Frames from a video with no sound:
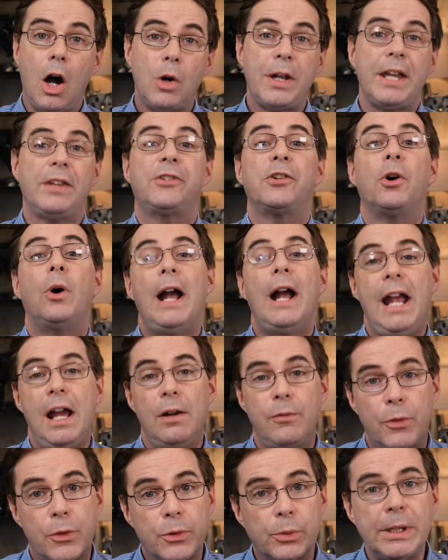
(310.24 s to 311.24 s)
Okay, so I
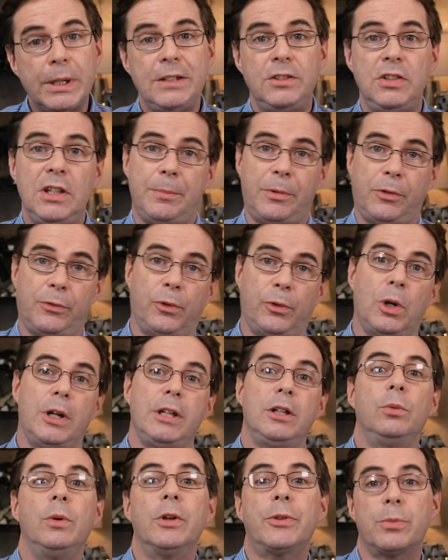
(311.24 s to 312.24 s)
have three tips for
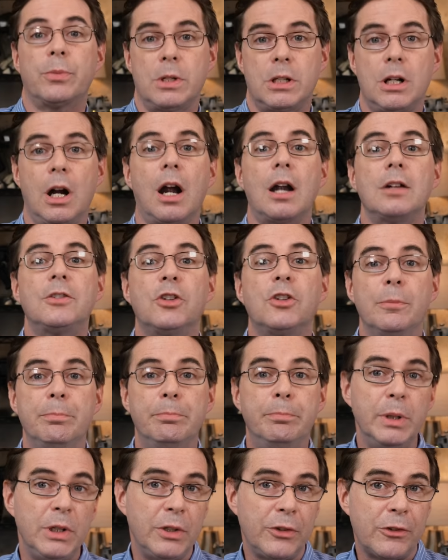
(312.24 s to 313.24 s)
you with regard to
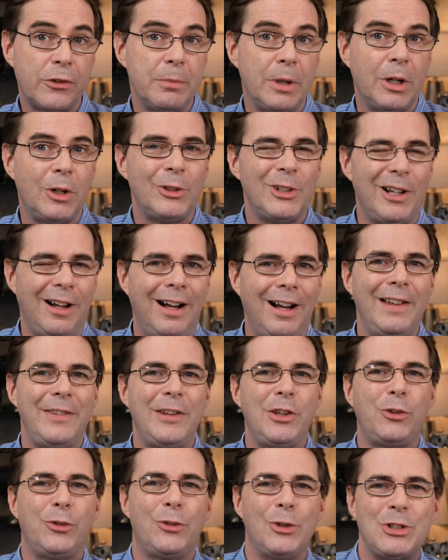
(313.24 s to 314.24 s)
boost mode on
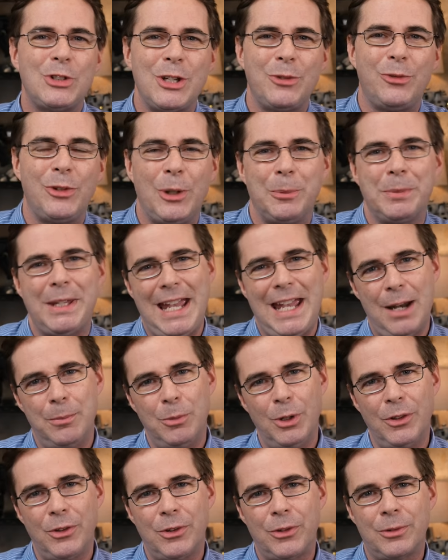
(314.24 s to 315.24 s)
these Fujifilm
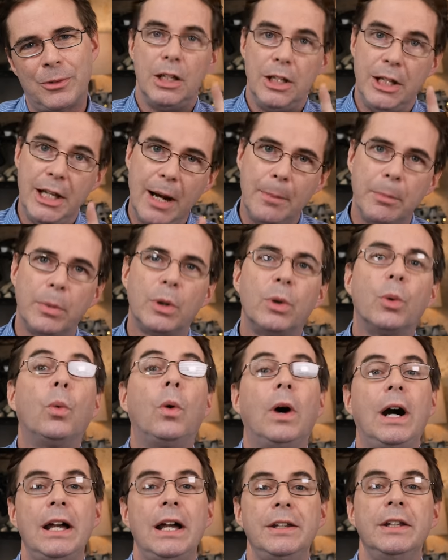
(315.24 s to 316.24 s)
cameras. Number
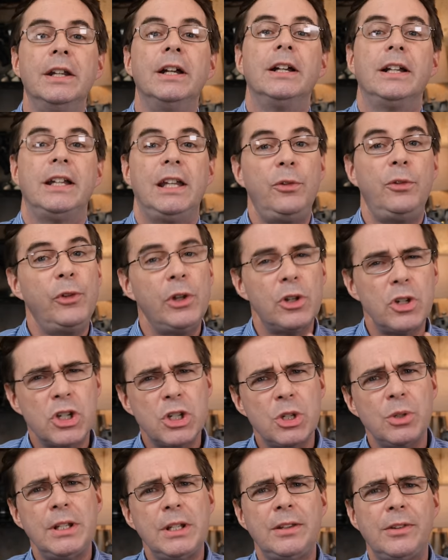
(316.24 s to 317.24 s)
one, if you're
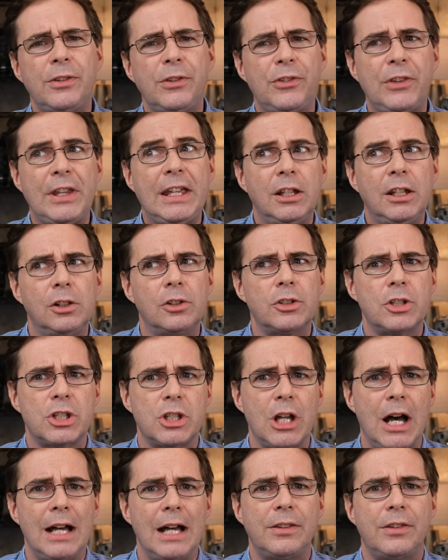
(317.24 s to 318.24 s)
shooting single
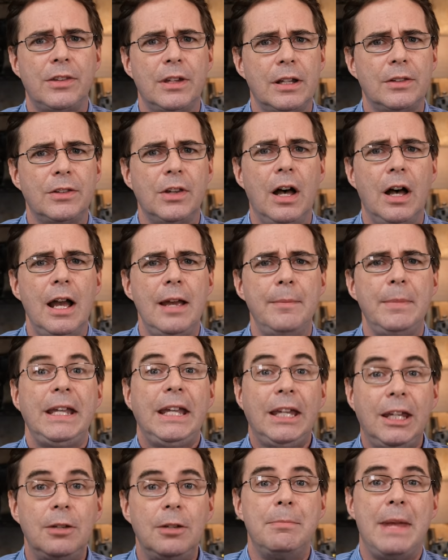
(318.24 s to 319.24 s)
shots at a time
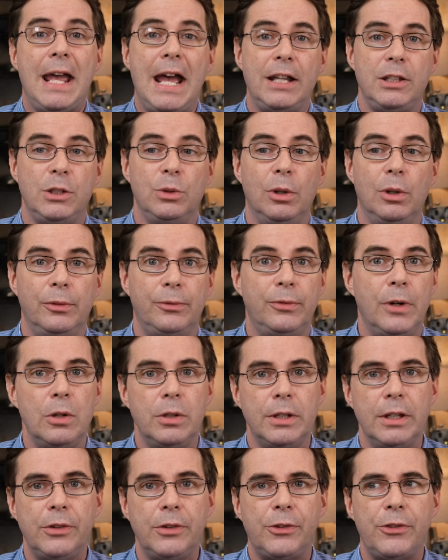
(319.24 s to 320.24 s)
in manual
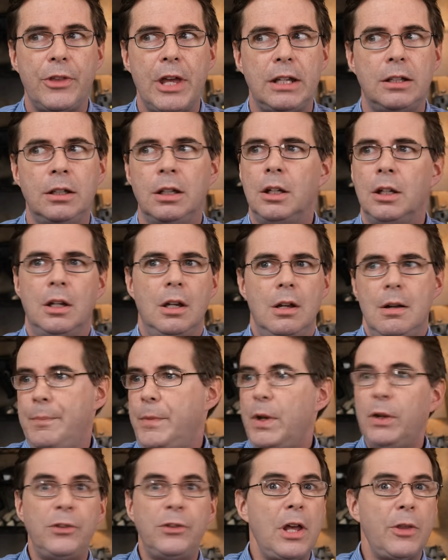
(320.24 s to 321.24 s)
focus, then
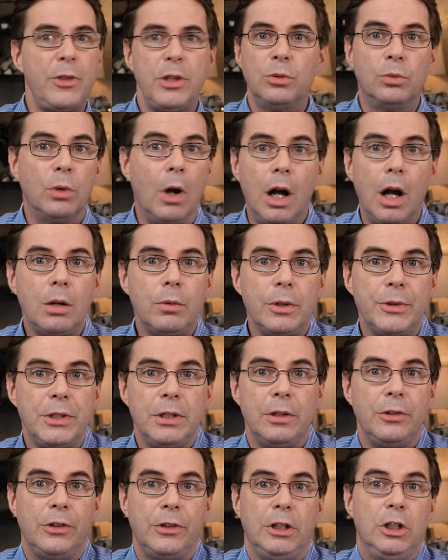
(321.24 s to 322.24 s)
there's nothing wrong with
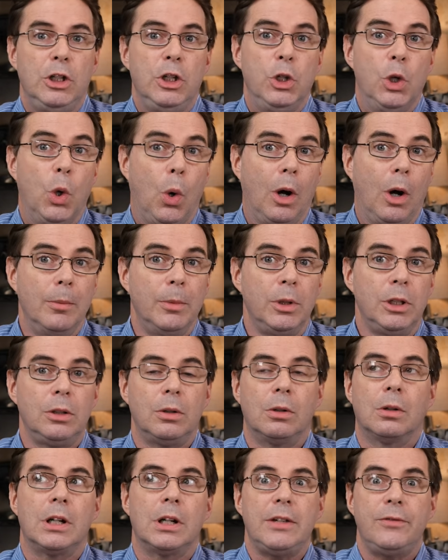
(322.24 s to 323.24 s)
using normal
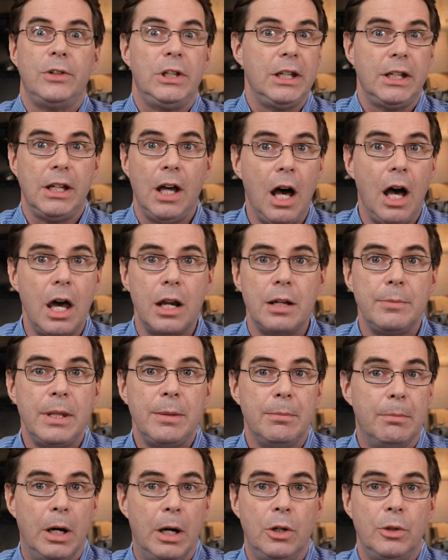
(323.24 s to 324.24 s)
or even economy
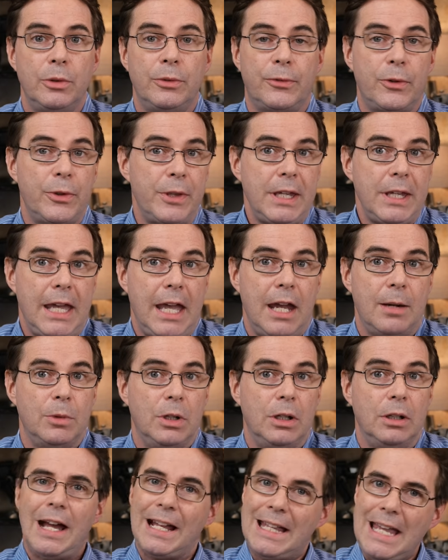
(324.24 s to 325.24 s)
mode for the
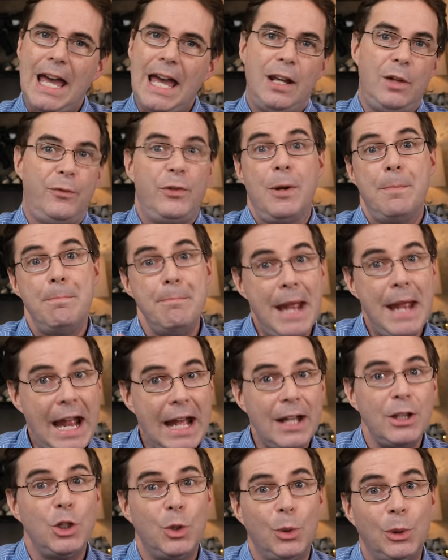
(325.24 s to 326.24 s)
camera. Again, if you're
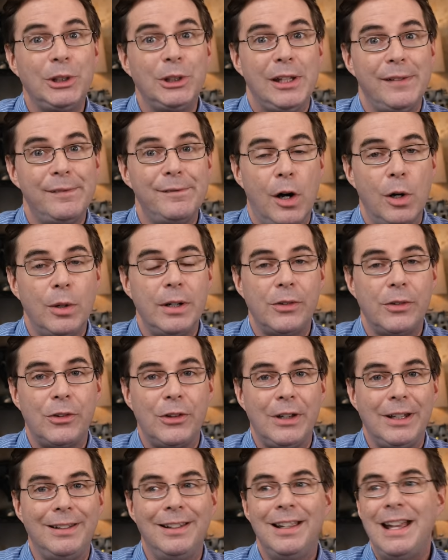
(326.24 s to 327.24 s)
manually
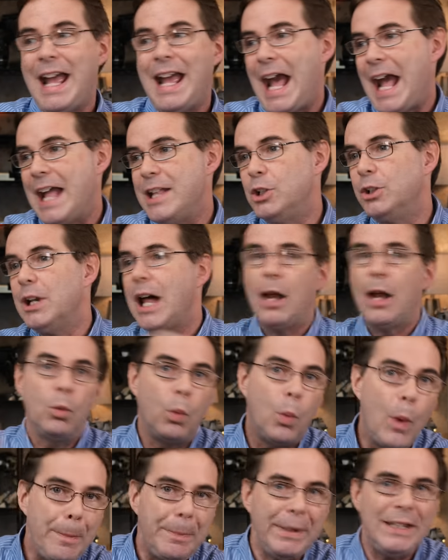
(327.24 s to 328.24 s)
focusing and you're not
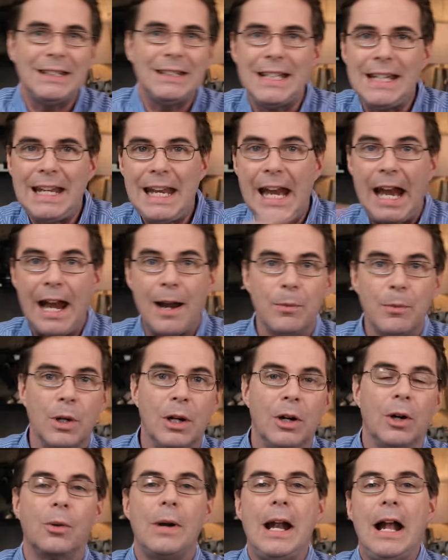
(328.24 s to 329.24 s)
whipping the camera
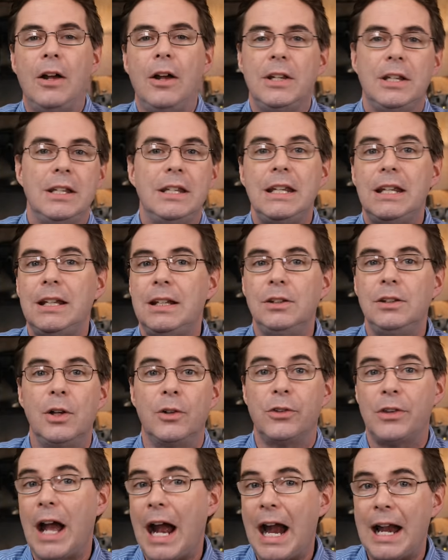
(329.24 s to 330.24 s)
around and needing
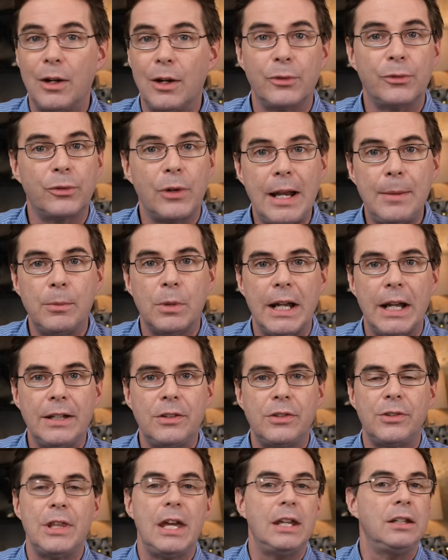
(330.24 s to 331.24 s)
those higher frame
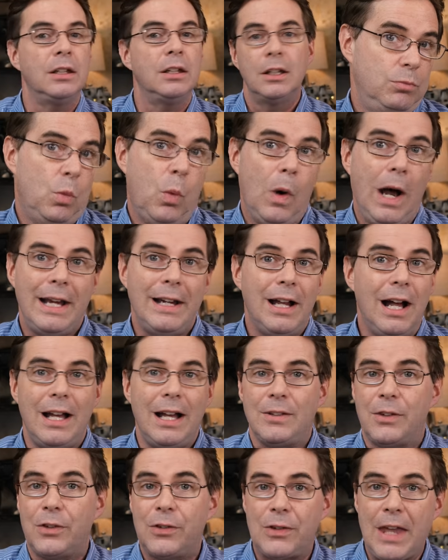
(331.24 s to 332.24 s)
rates, then why
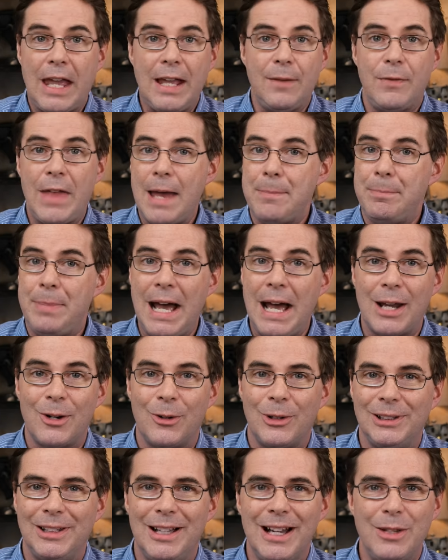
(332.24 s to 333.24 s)
not save that
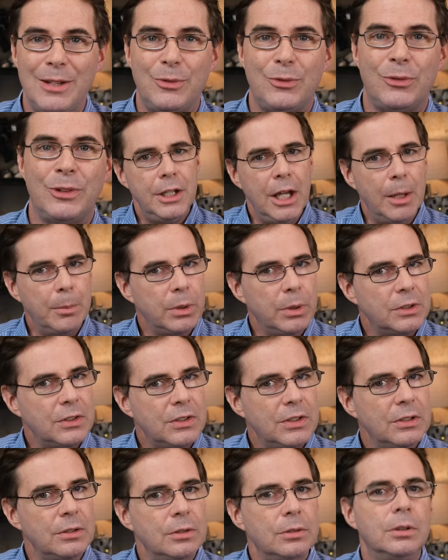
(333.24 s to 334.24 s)
battery life? Number
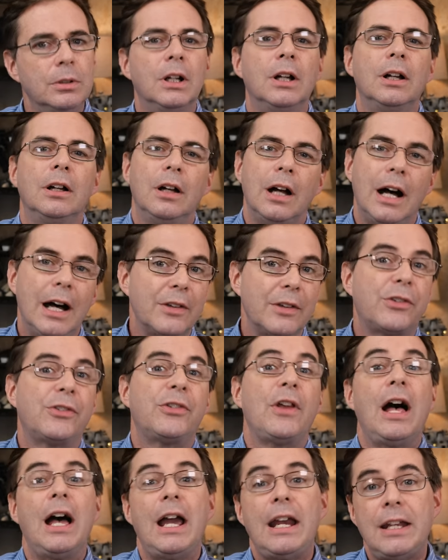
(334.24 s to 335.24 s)
two,
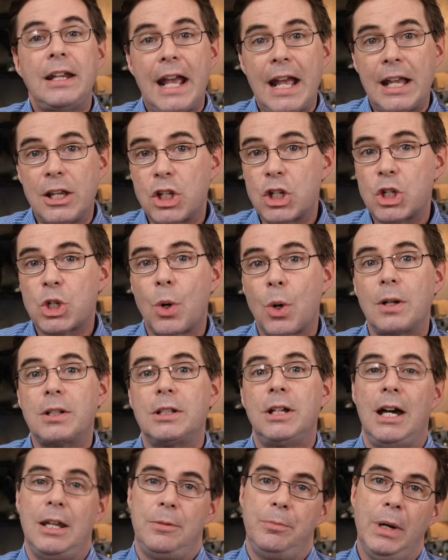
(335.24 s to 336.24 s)
assign a
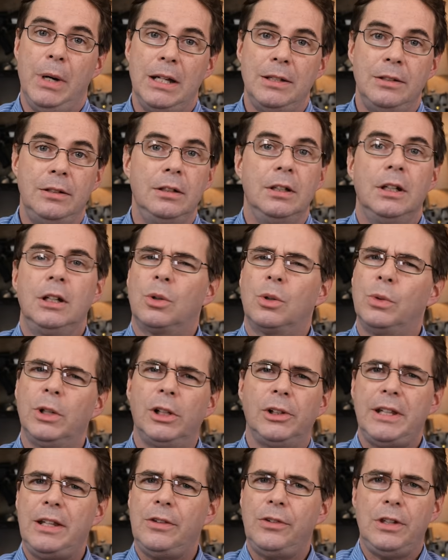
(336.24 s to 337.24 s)
shortcut button.
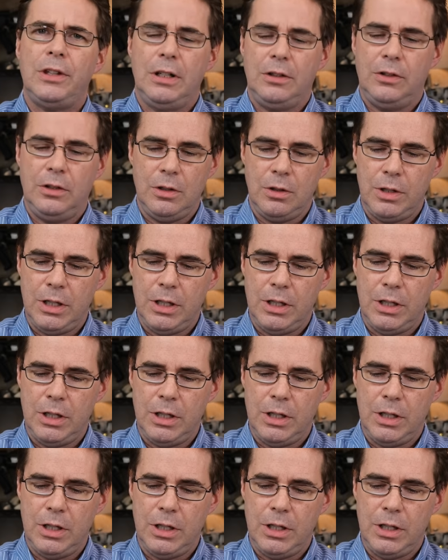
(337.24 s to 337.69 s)
Real easy to do.